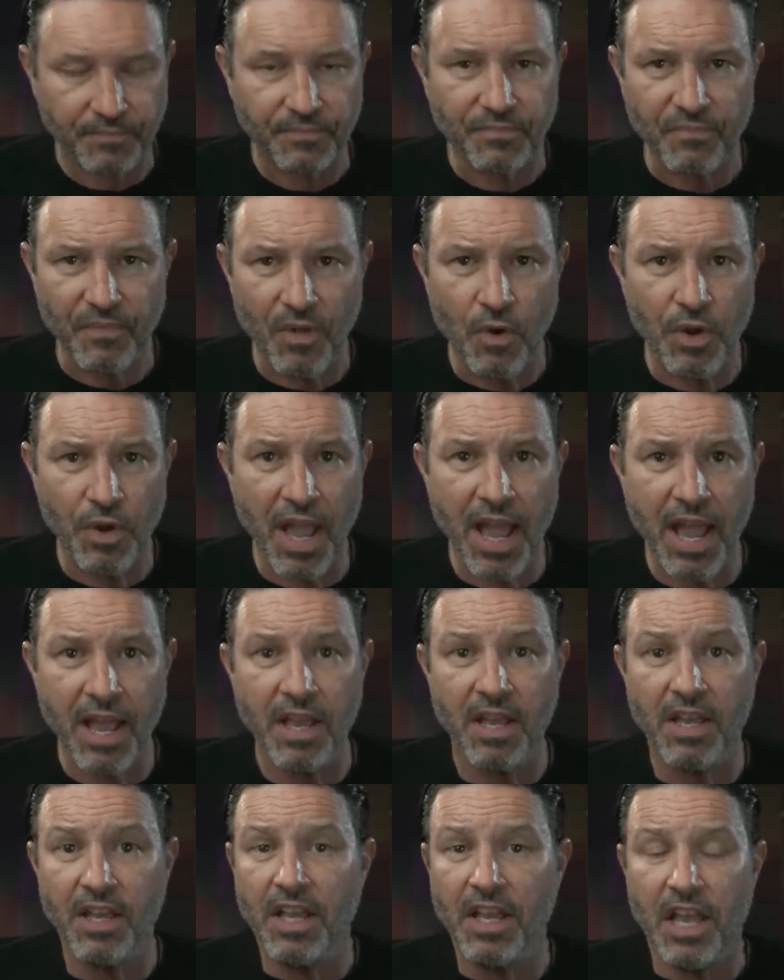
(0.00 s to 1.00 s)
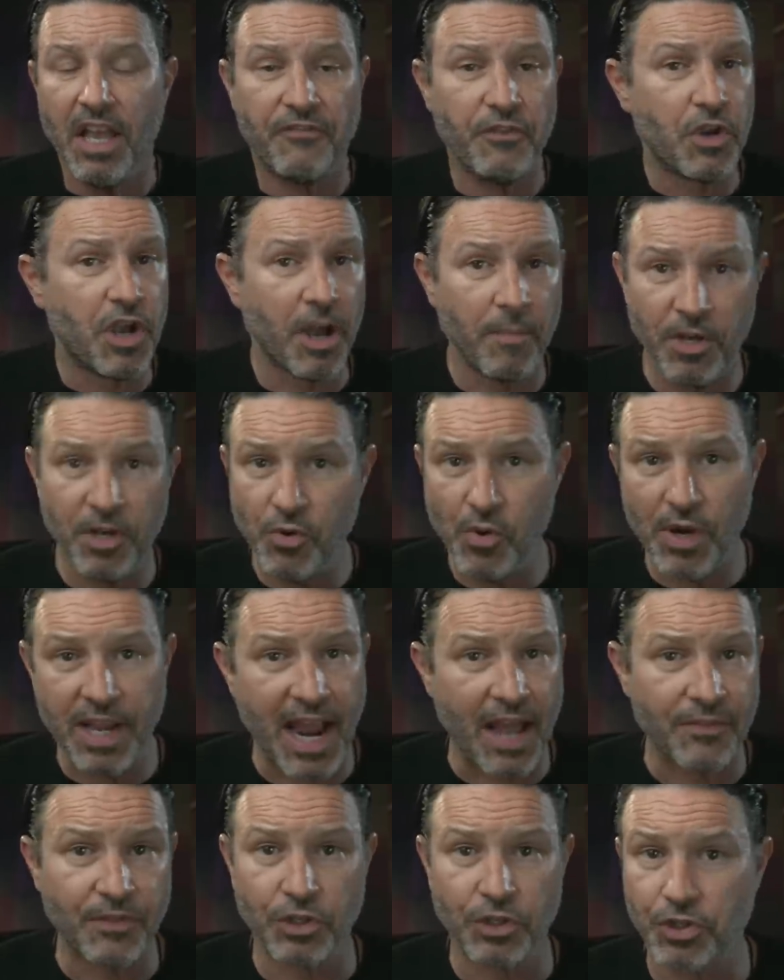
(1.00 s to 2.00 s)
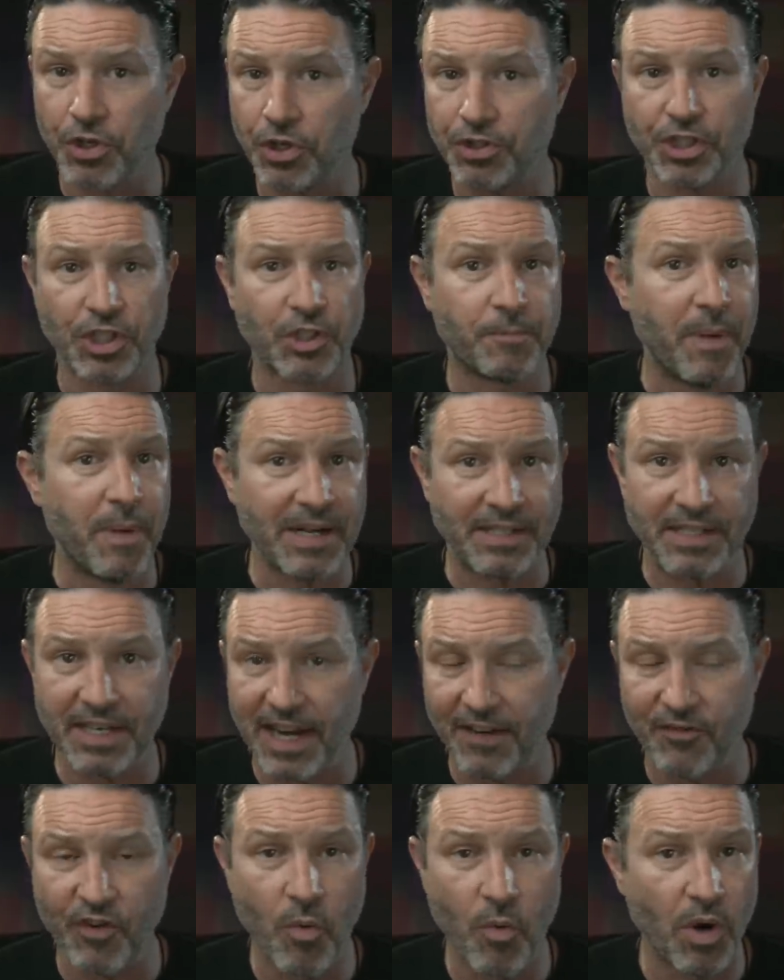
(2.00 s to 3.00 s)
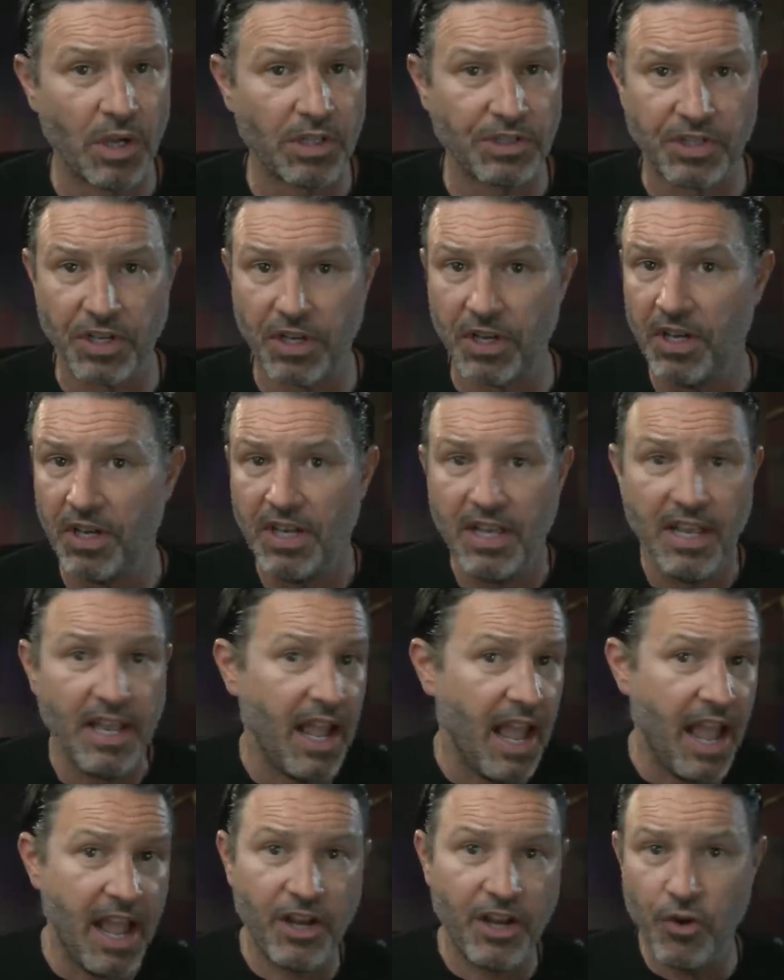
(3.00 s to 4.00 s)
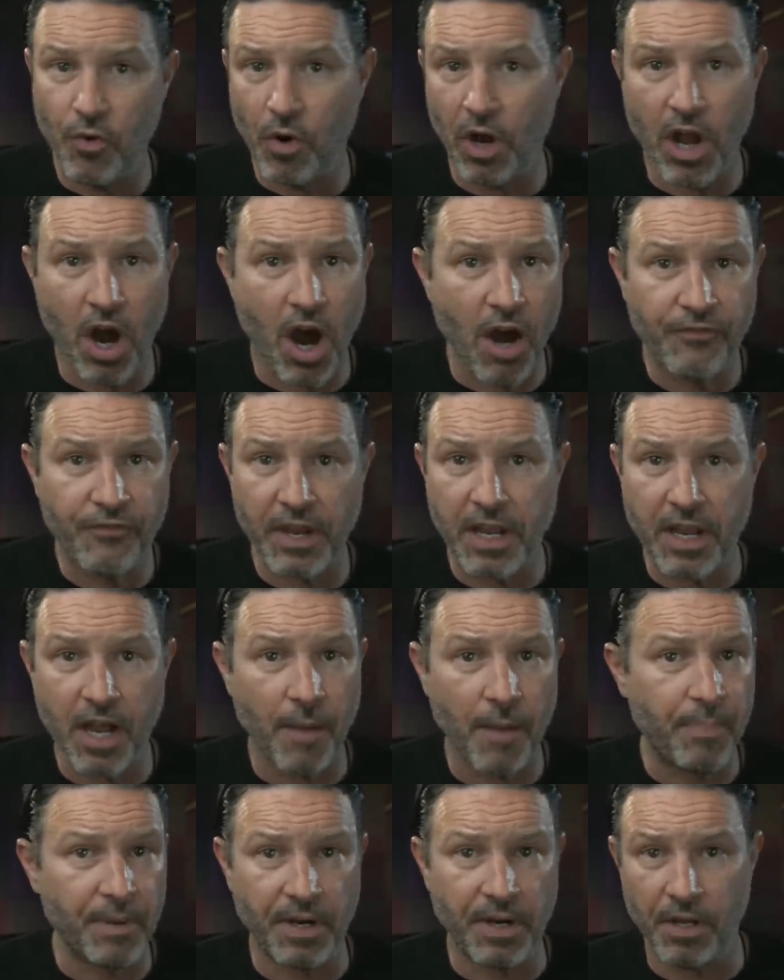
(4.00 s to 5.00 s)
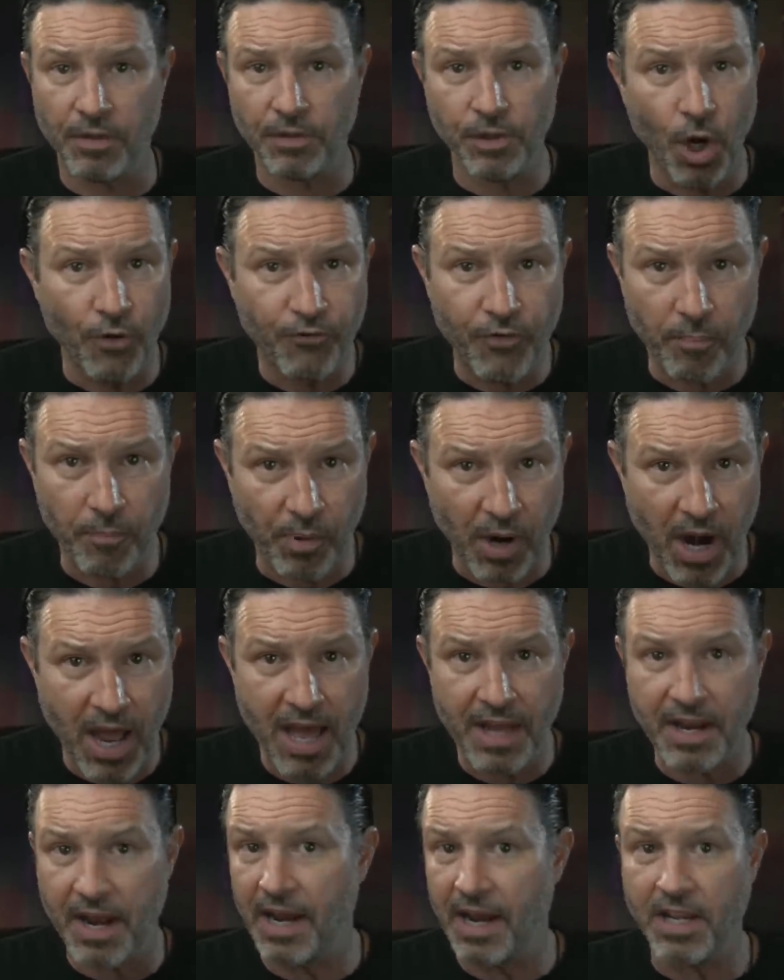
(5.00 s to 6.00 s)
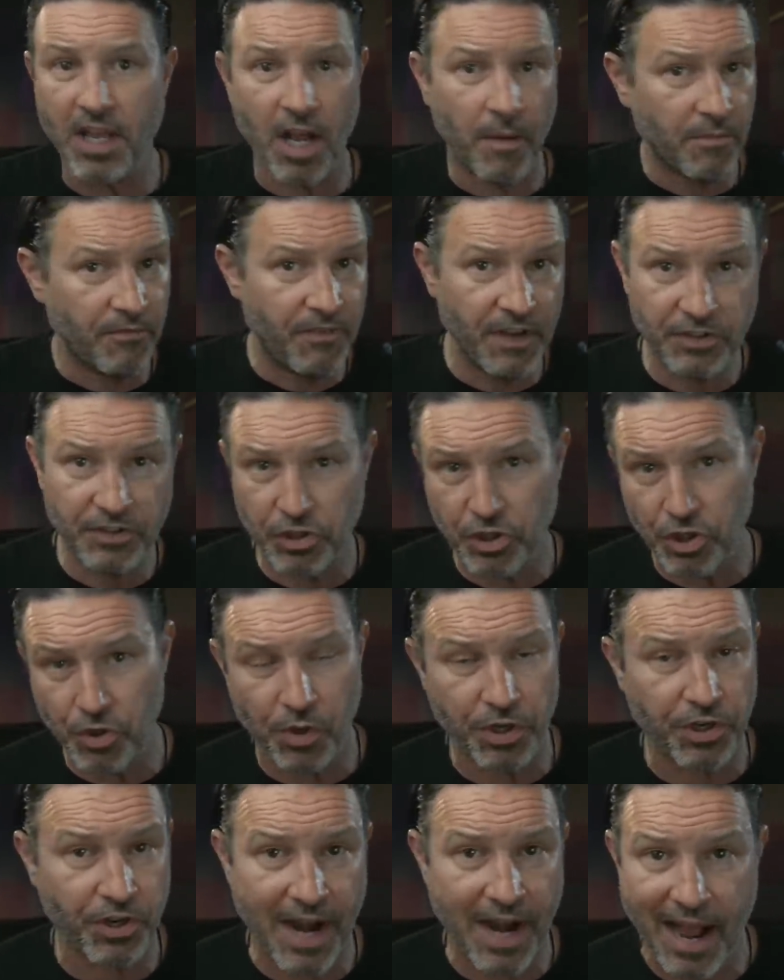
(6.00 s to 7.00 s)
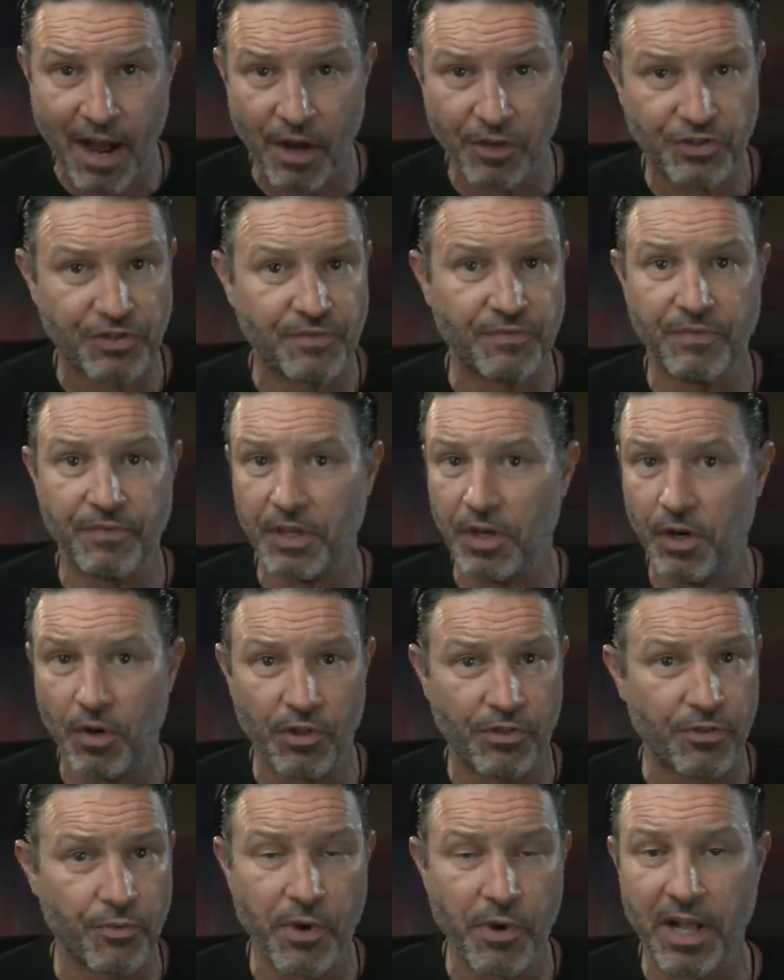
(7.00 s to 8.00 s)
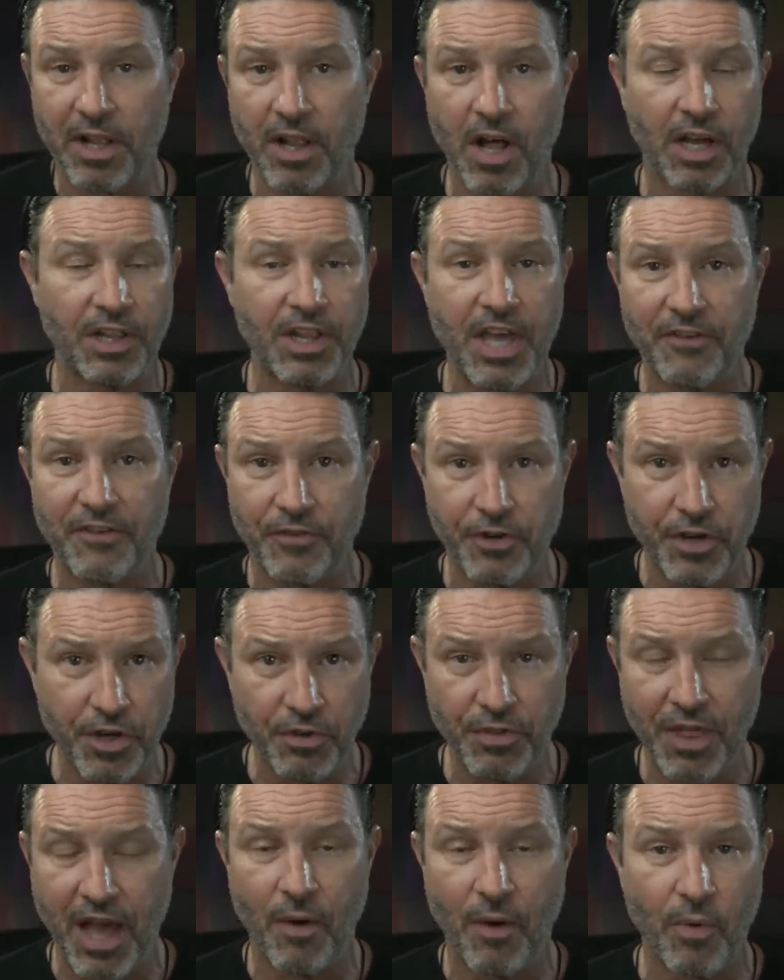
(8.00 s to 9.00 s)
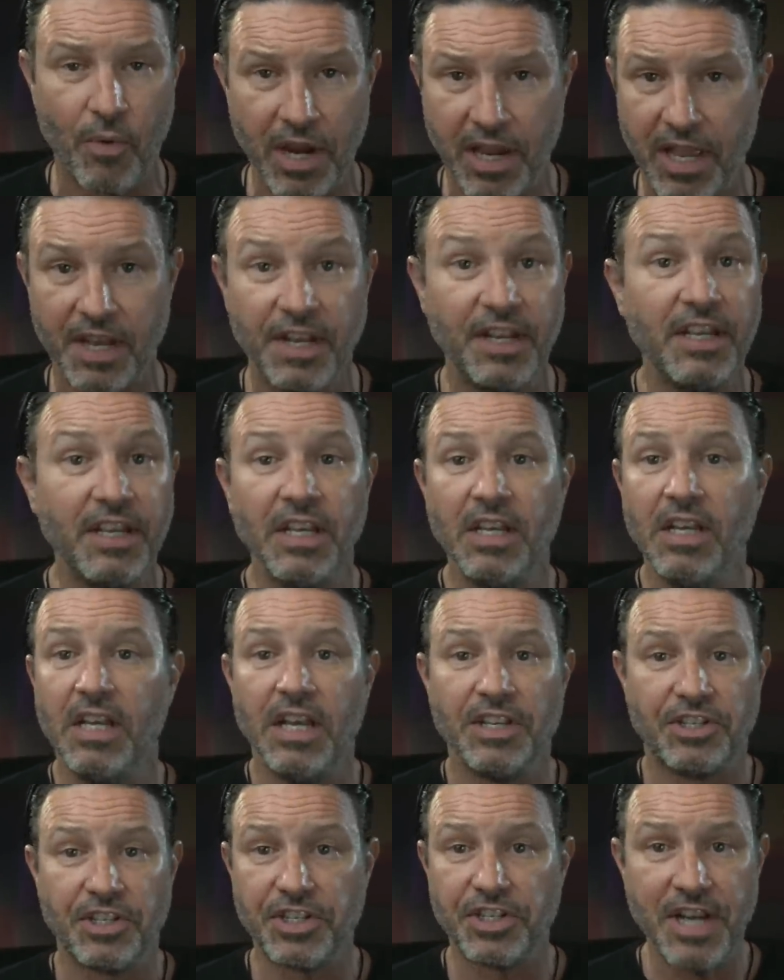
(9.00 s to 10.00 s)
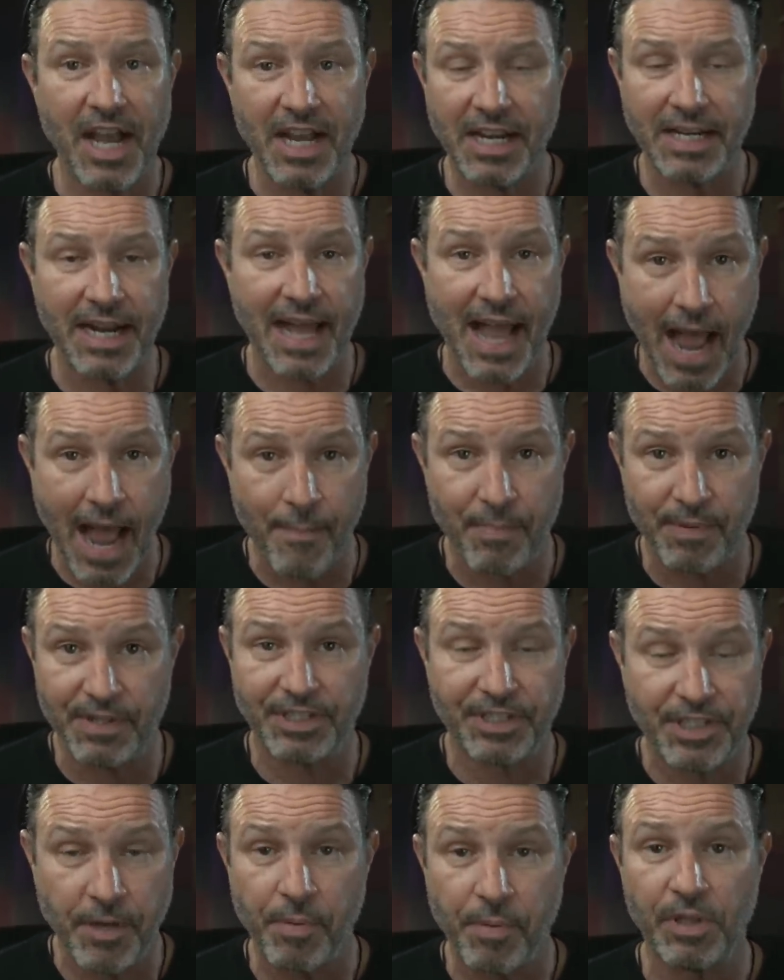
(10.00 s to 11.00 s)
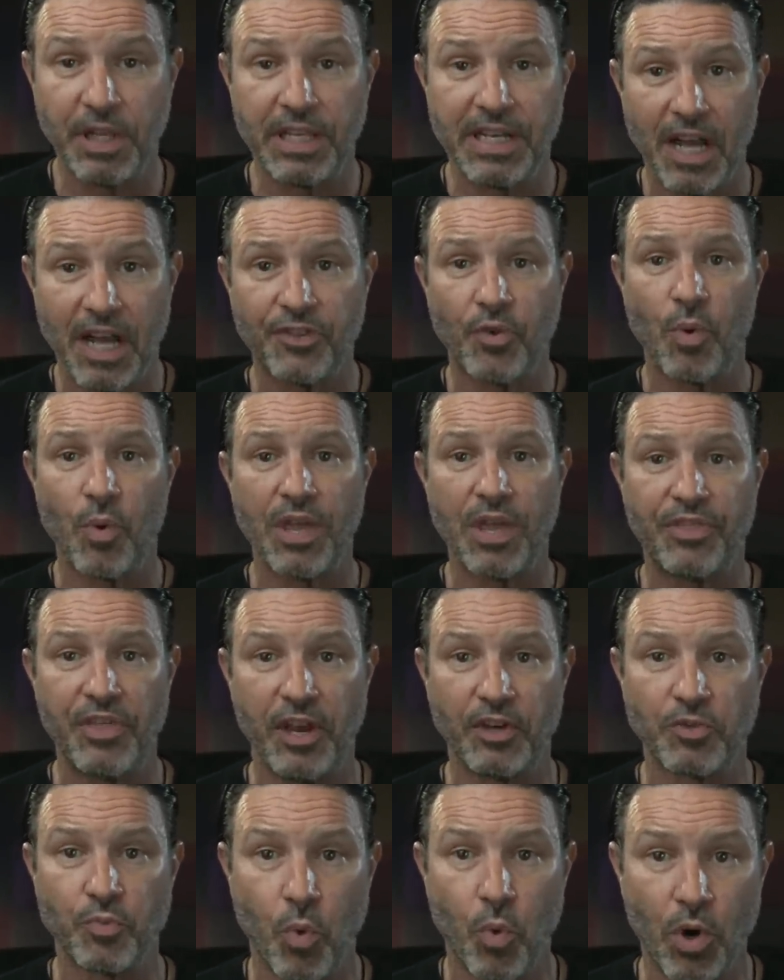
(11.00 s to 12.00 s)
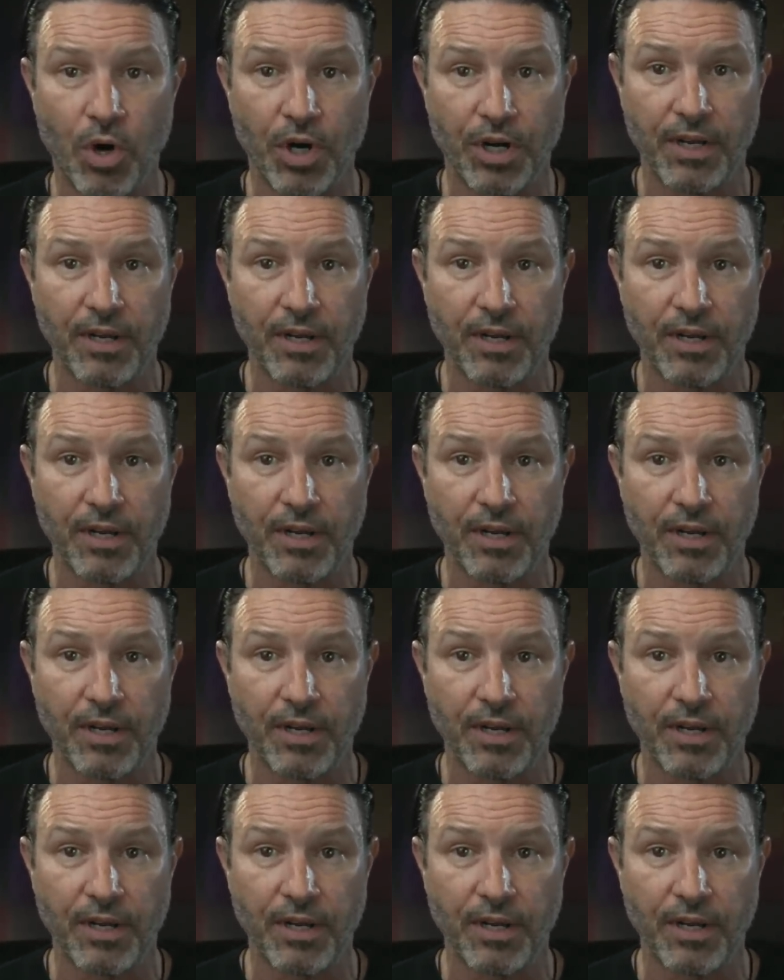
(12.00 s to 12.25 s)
Okay. If you come into a Catholic church expecting everyone to hand you a coffee cup and a loaf of bread and come visit you in your house, you know, at three o'clock in the afternoon that weekend, it's just not going to happen. It's typically not the way things work.